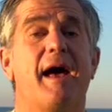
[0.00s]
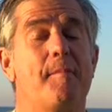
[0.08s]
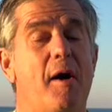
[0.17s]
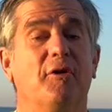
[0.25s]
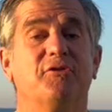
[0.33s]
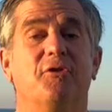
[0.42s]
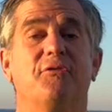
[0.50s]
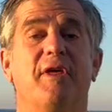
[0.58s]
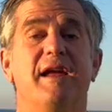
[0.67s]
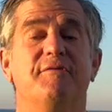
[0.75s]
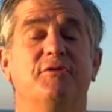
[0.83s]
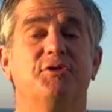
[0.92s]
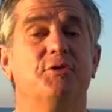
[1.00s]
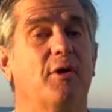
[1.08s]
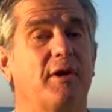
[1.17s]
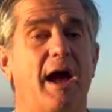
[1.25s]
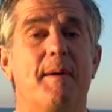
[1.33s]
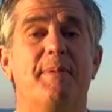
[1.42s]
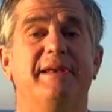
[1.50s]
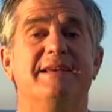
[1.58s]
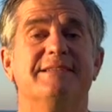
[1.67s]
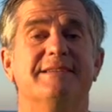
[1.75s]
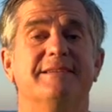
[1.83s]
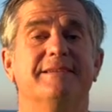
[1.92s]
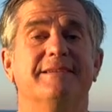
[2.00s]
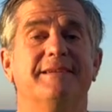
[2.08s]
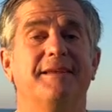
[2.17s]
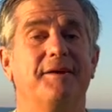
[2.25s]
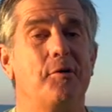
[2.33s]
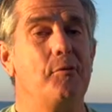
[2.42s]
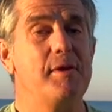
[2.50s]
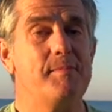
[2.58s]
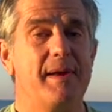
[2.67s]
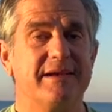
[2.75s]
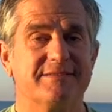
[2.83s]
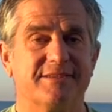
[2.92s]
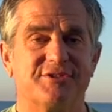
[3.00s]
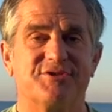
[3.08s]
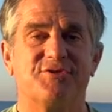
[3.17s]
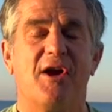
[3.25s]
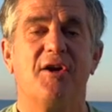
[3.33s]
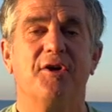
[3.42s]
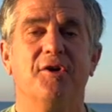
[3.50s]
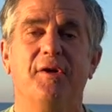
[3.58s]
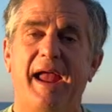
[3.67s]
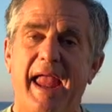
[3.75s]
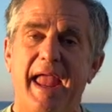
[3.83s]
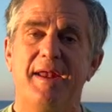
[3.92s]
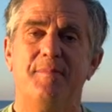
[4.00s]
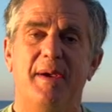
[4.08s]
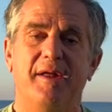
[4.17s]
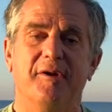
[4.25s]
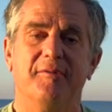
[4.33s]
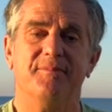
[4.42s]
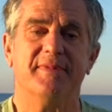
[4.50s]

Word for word: I'm also thankful to our competition. It only makes us stronger and better.